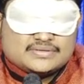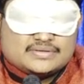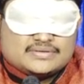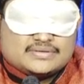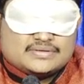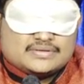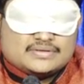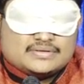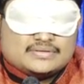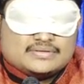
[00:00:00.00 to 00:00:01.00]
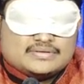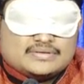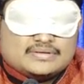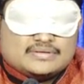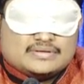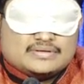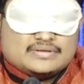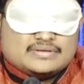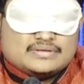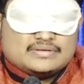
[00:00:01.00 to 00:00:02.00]

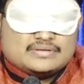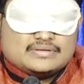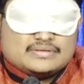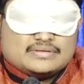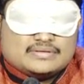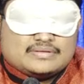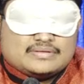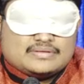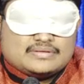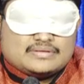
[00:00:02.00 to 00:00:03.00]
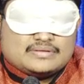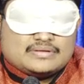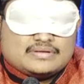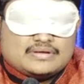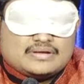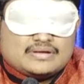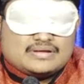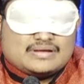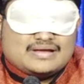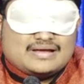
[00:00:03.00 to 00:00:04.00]

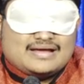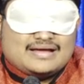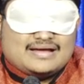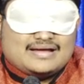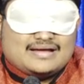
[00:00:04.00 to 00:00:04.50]
No one is speaking in this clip.